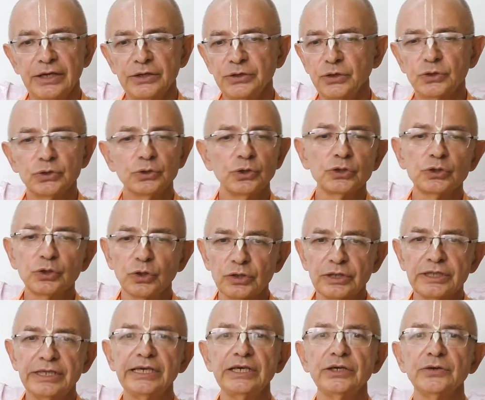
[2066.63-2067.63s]
You are not
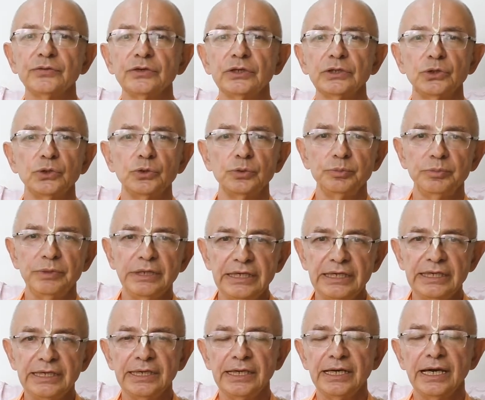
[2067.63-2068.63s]
only equal to
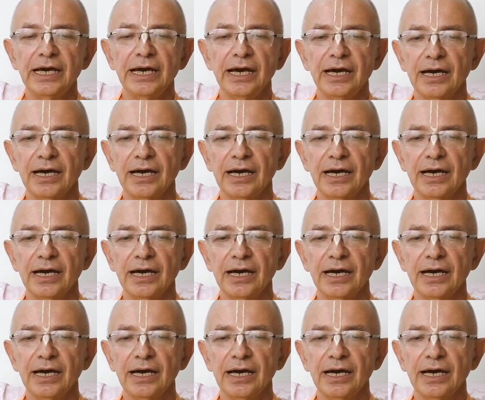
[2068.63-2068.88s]
me,